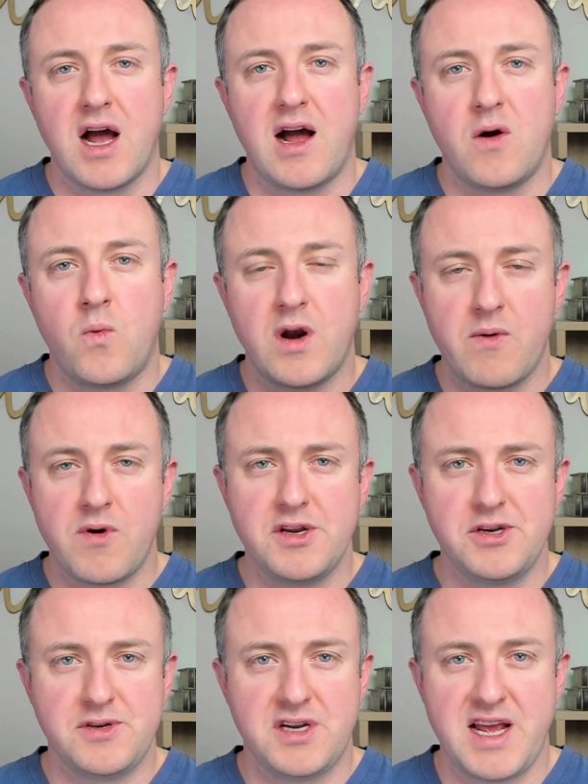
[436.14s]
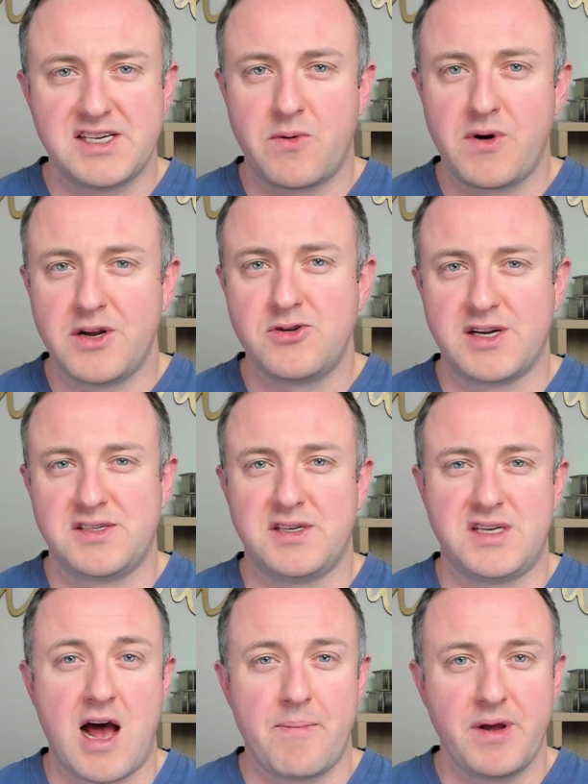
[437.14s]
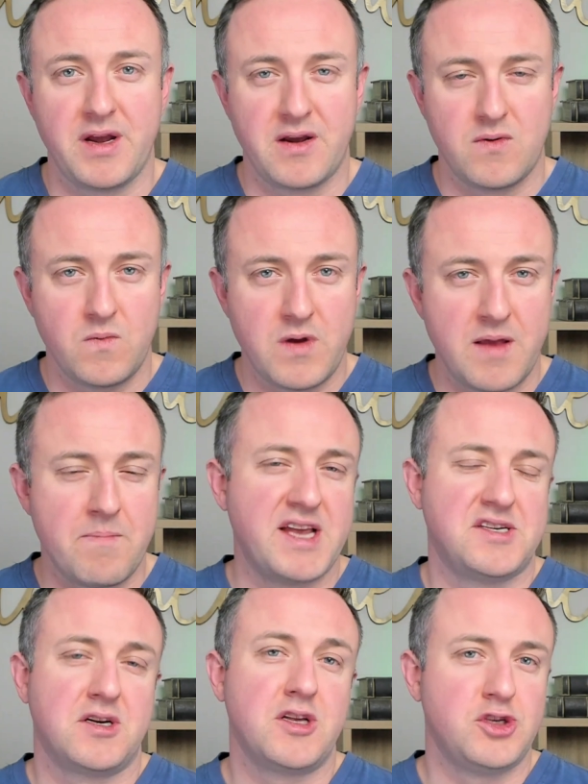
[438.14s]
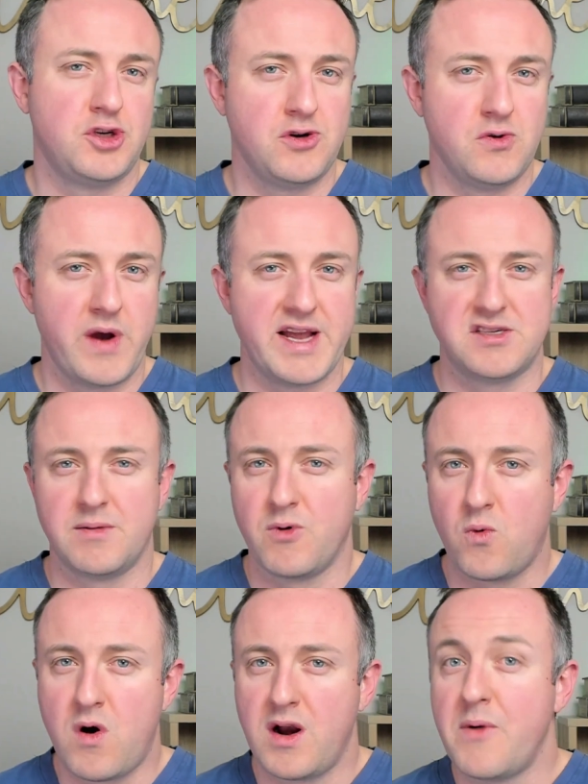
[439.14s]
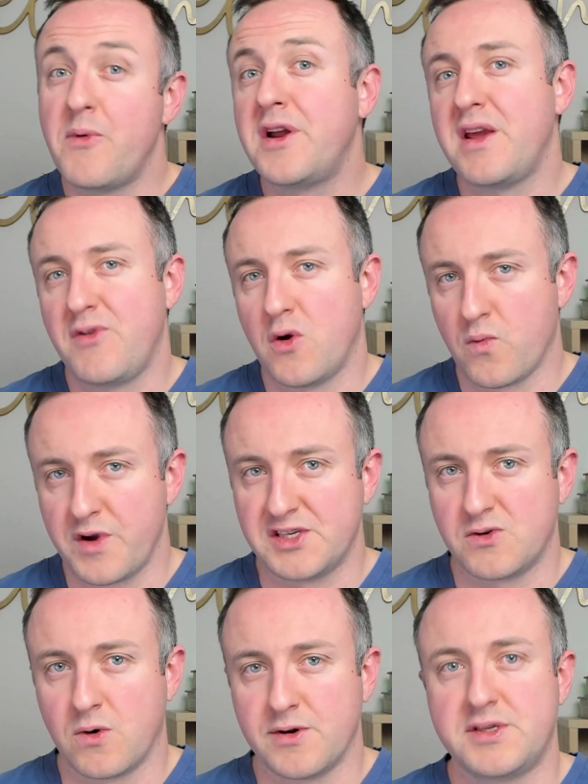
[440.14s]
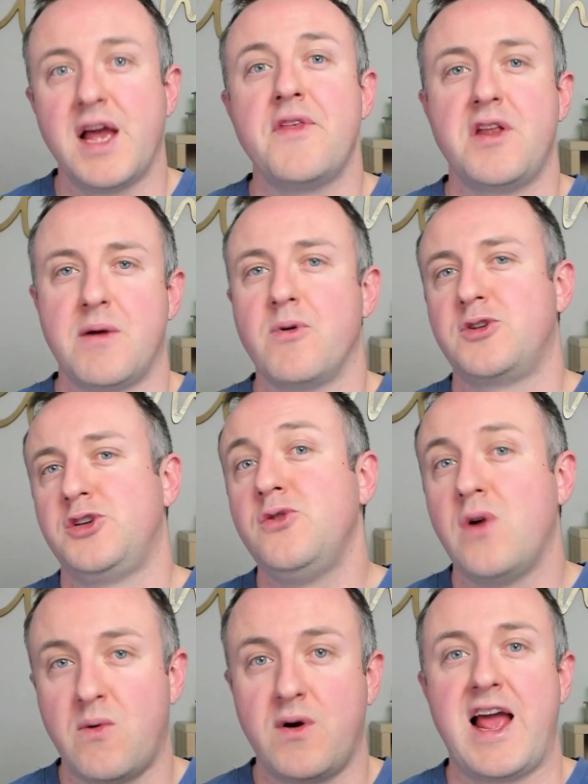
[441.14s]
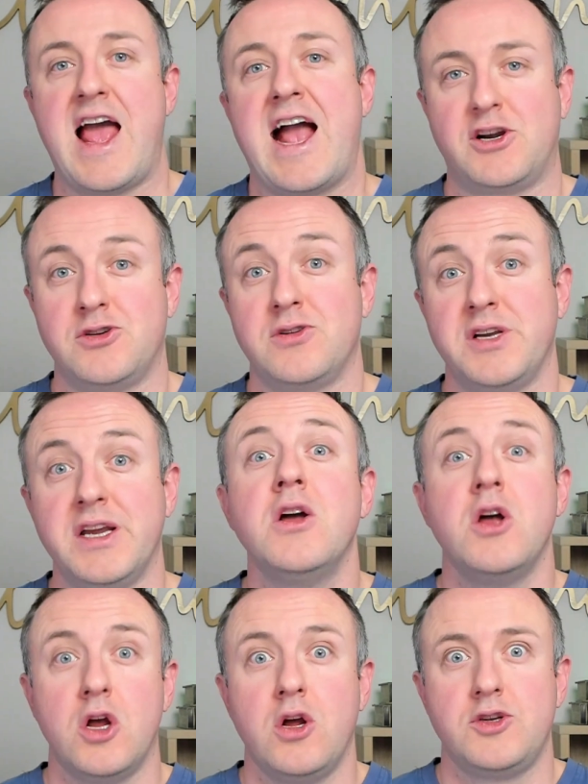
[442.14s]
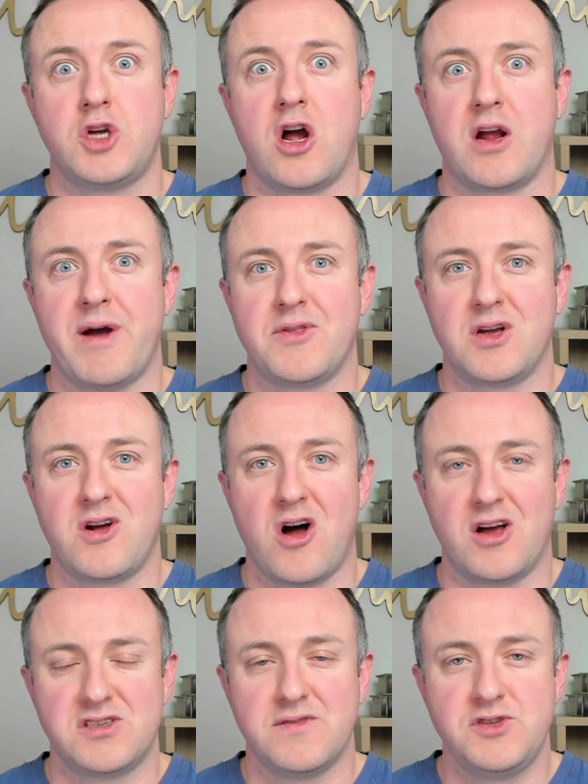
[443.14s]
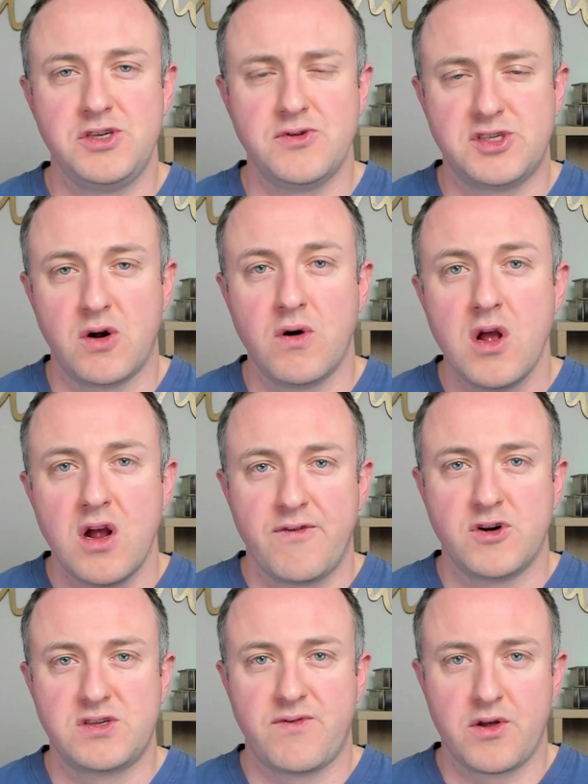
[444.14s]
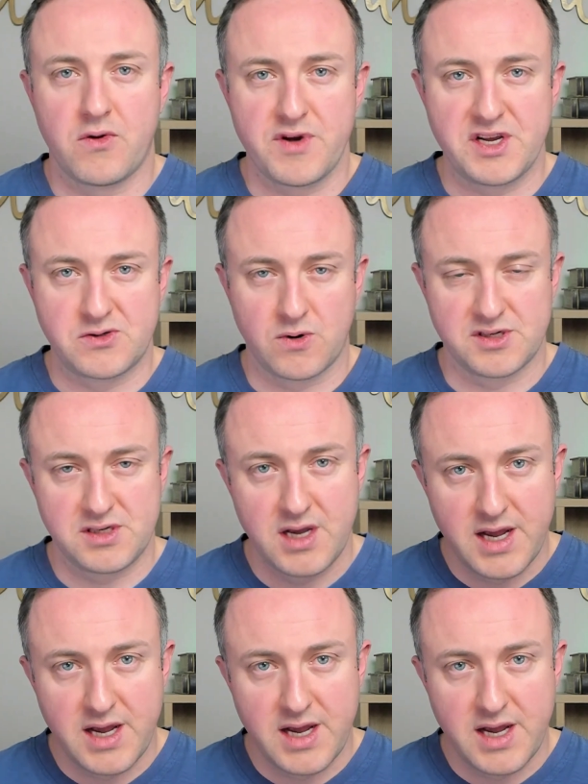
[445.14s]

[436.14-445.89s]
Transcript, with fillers: what I want to do today is I want to address the topic in basically two ways. Number one, I want to give you a resource, and then number two, I want to actually talk about the cost of Zoosk. So first of all, the resource.